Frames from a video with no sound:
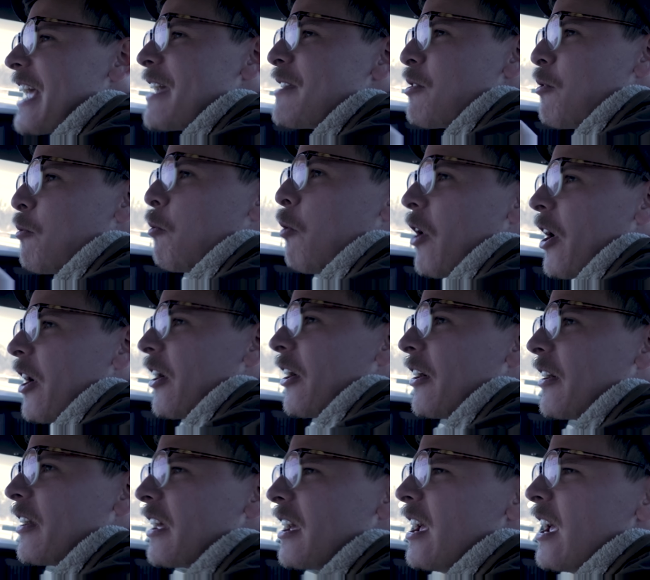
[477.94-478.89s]
say the
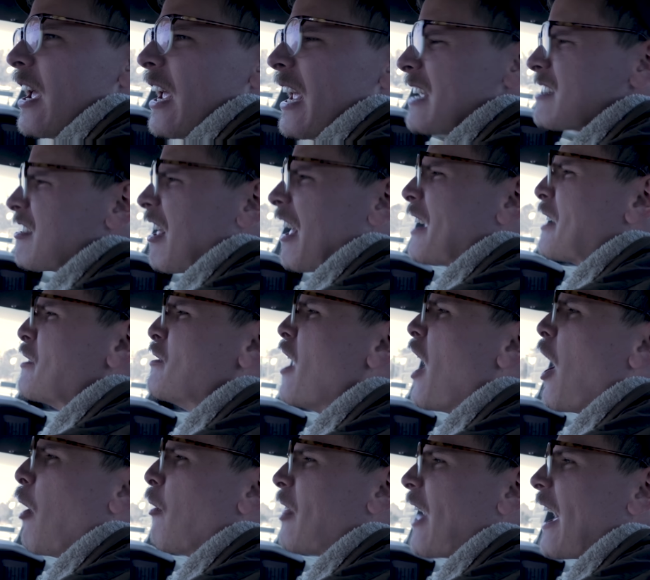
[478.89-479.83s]
word. He's like,
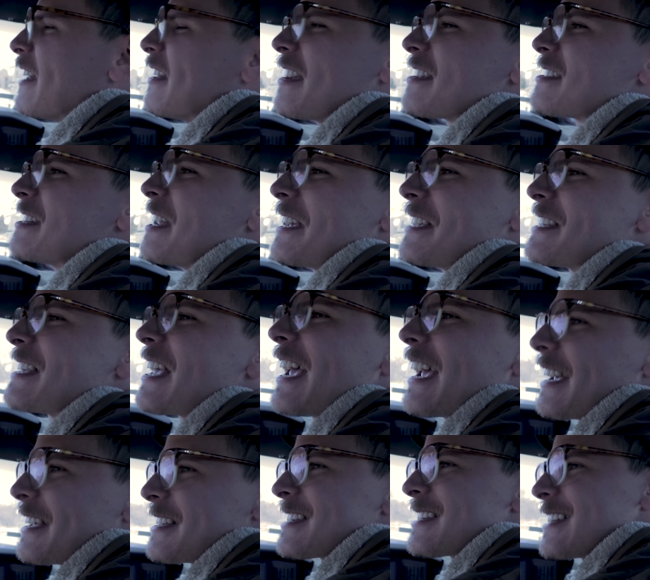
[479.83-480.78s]
no, that doesn't
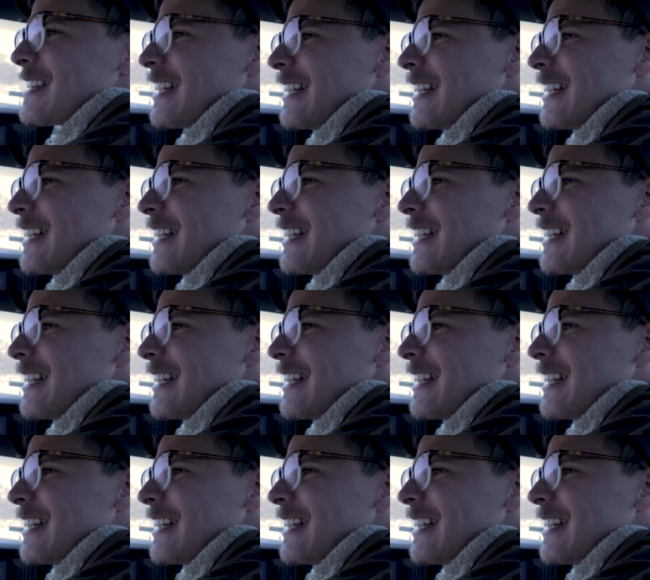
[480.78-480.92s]
exist.